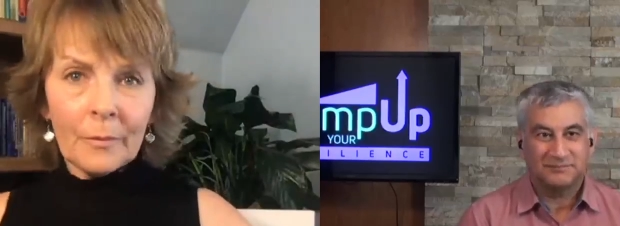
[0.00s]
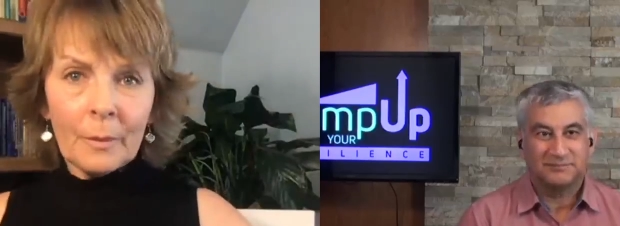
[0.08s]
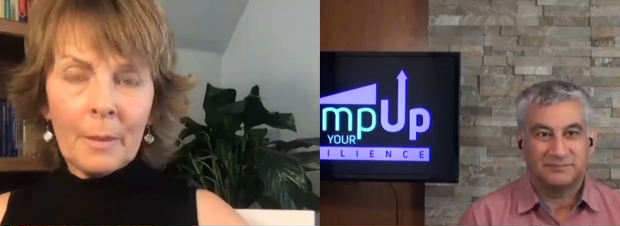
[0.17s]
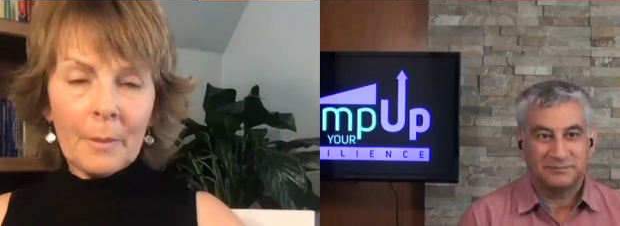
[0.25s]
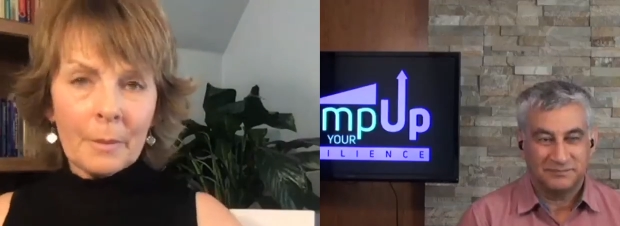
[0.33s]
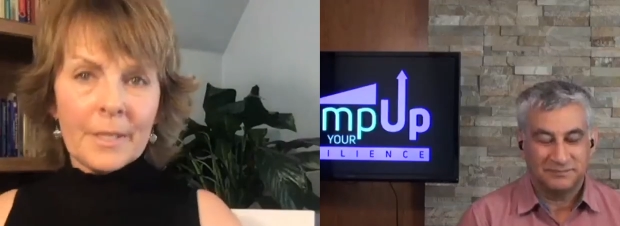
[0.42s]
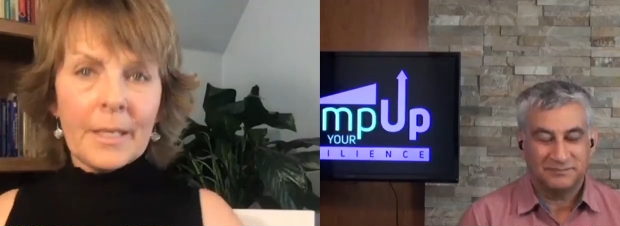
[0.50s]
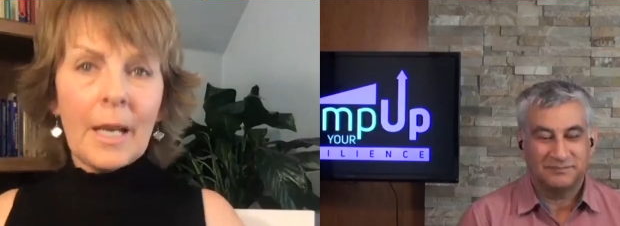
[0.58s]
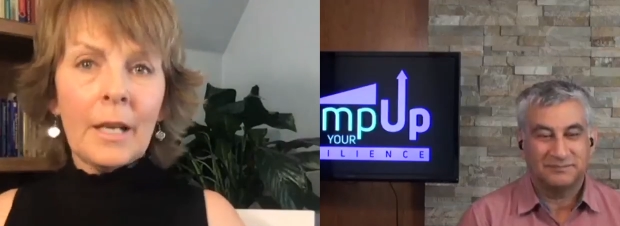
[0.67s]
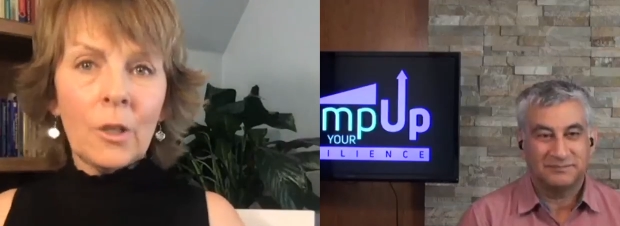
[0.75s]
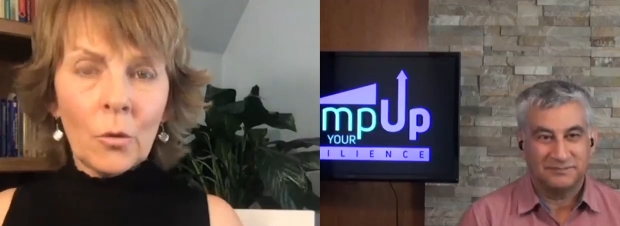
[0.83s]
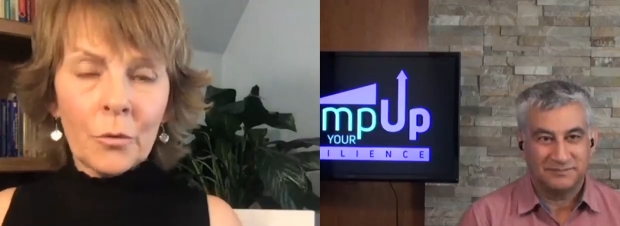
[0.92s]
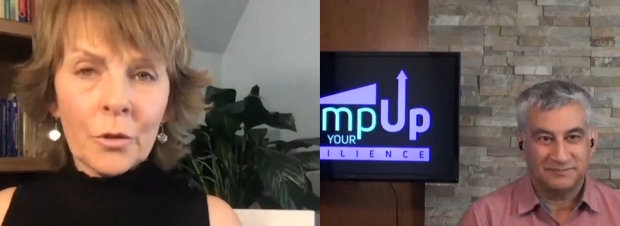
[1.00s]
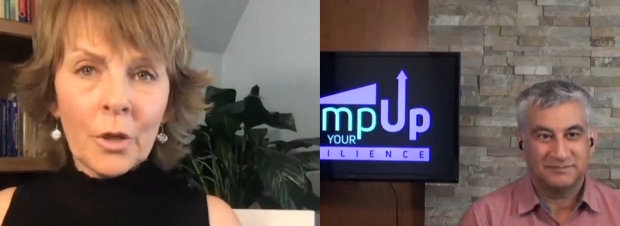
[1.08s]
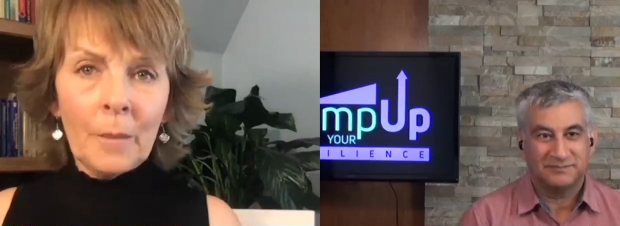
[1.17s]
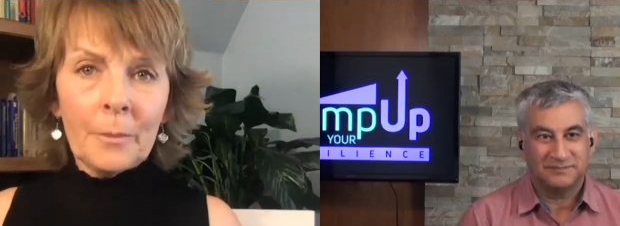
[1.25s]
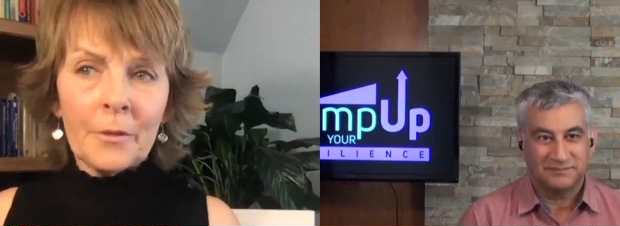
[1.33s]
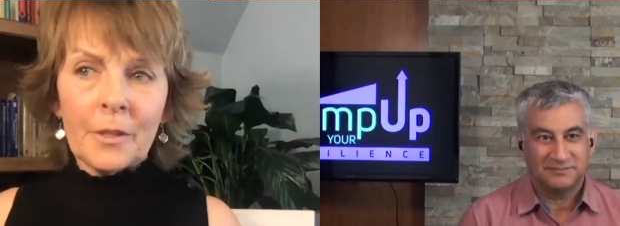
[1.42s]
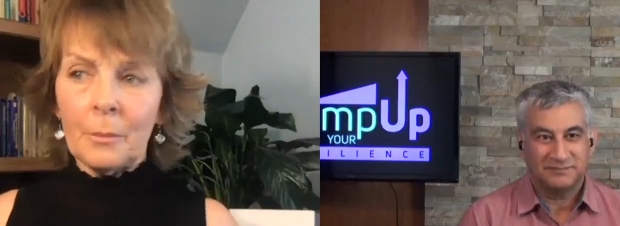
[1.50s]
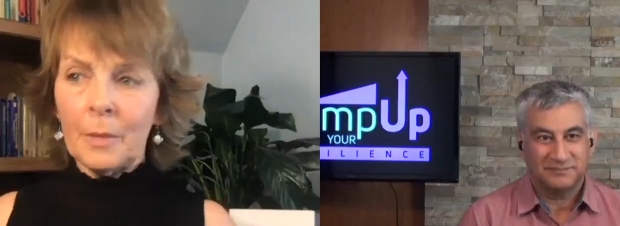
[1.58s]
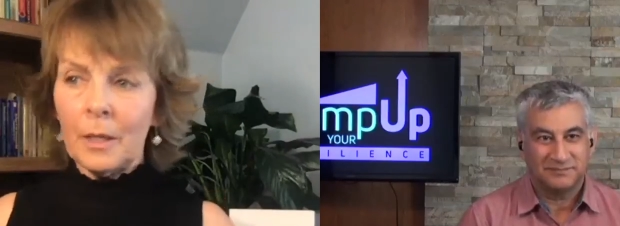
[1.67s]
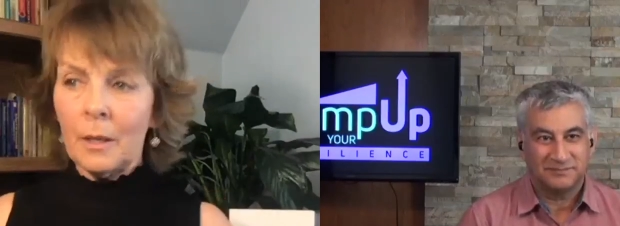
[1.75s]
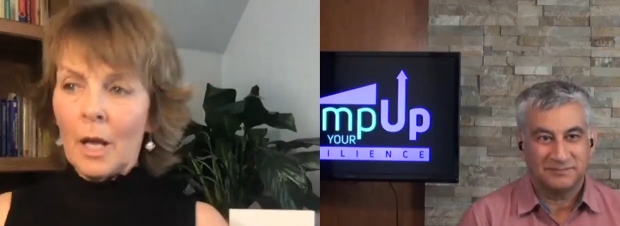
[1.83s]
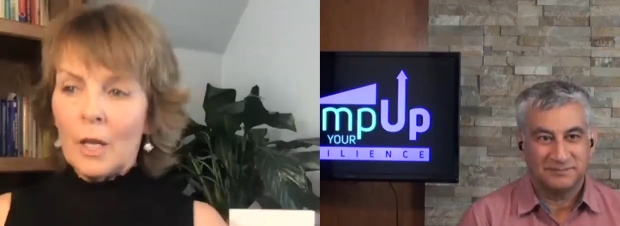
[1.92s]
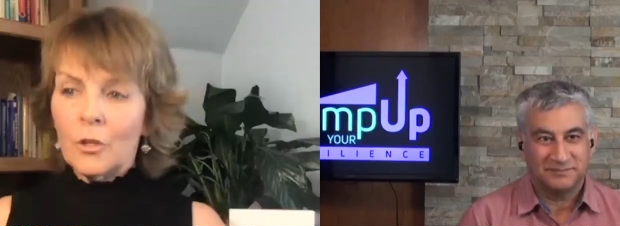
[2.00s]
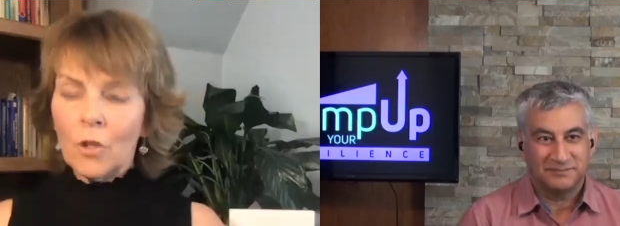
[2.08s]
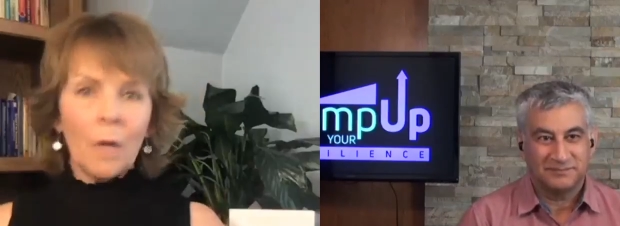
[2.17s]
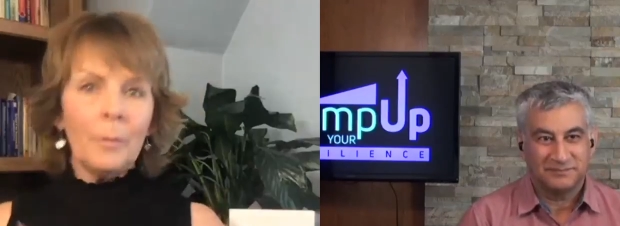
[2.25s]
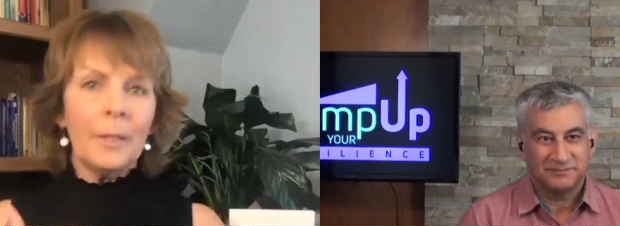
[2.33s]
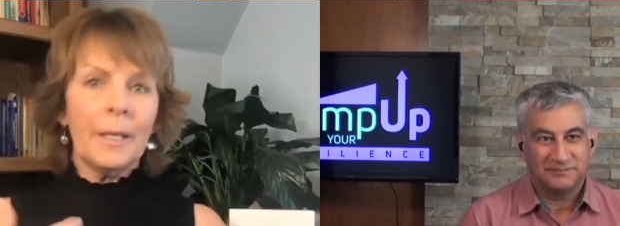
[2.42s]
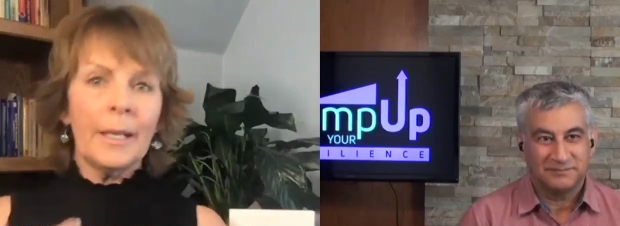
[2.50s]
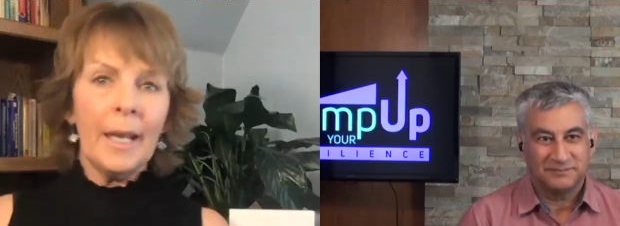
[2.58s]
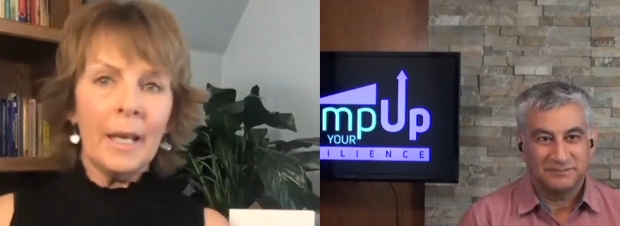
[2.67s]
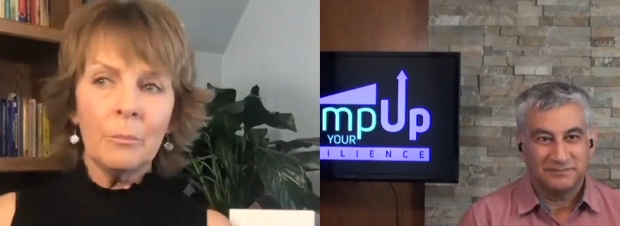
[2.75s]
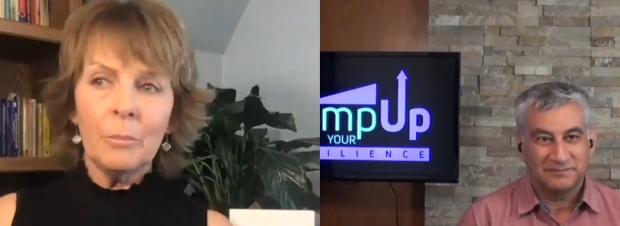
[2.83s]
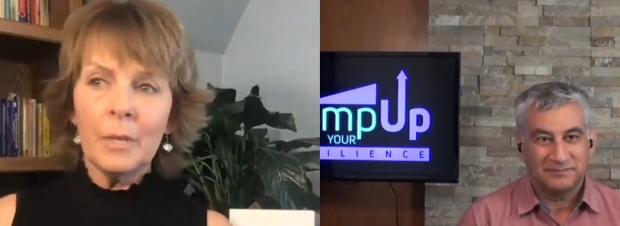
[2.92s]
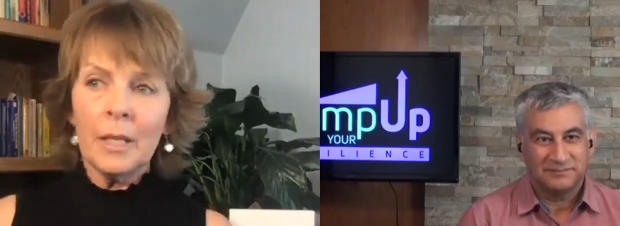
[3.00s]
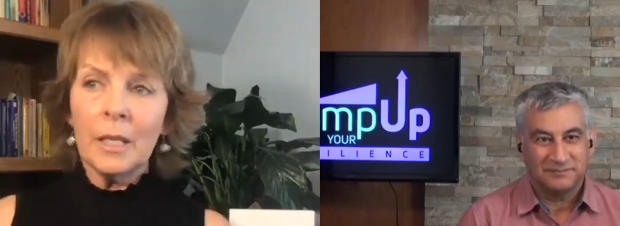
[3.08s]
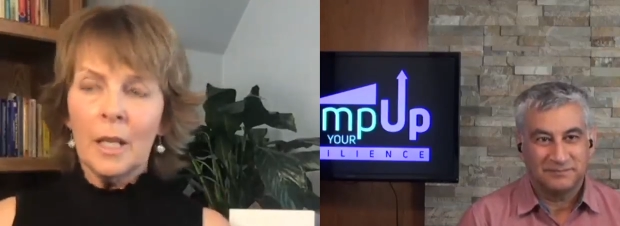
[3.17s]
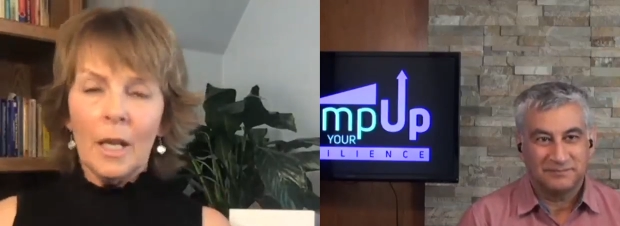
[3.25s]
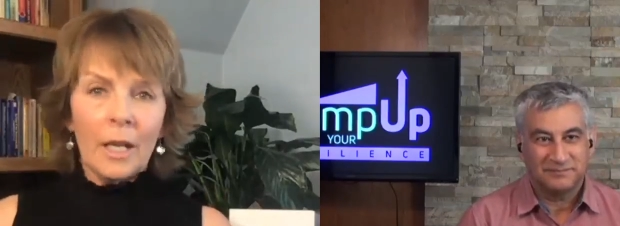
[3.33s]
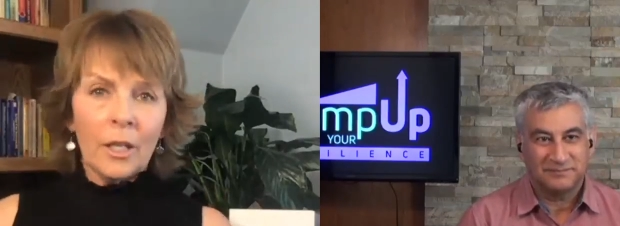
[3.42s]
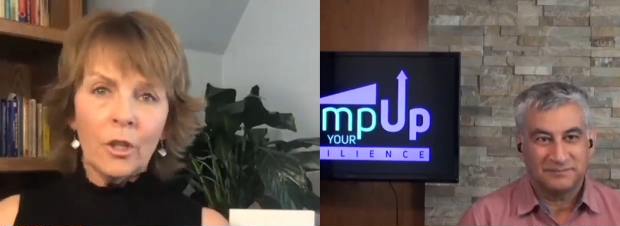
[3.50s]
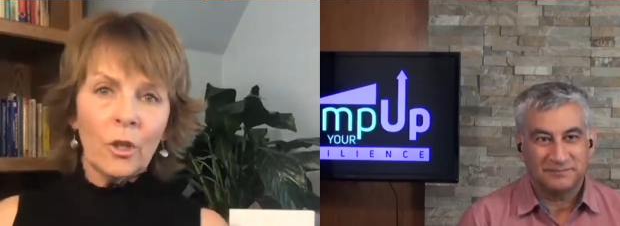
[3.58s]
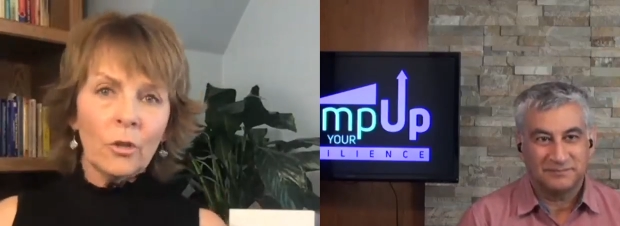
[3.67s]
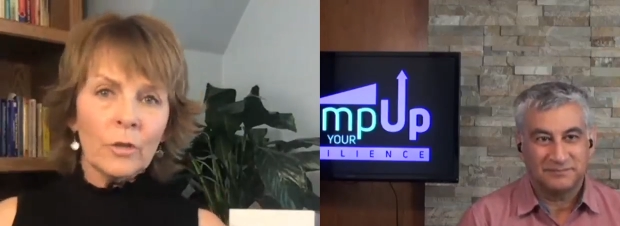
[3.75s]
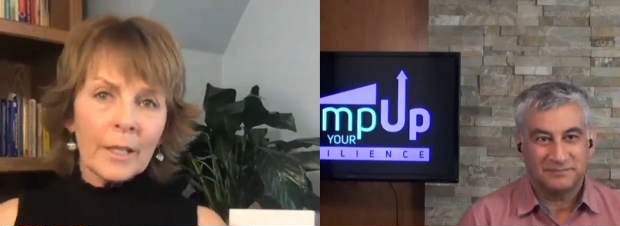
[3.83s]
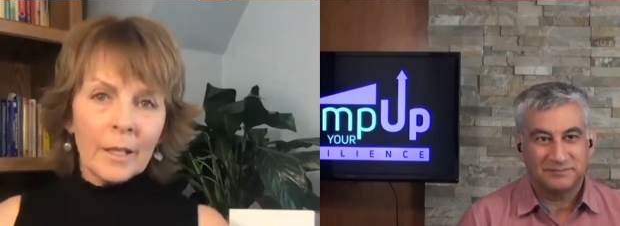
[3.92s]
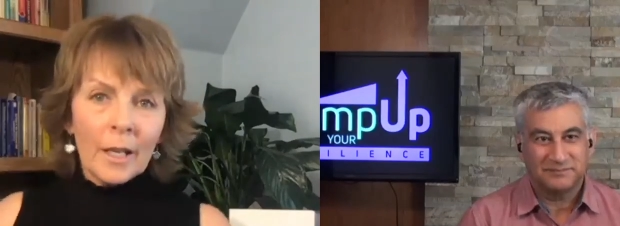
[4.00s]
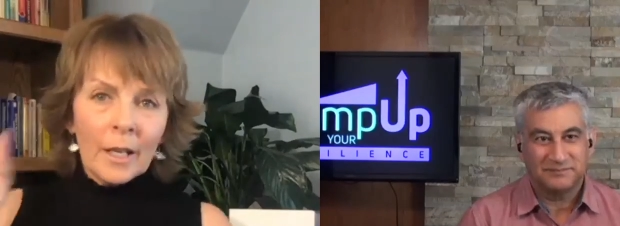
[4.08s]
Speaker 1: Maybe I'm standing over top of somebody. Dominant can be, you know, like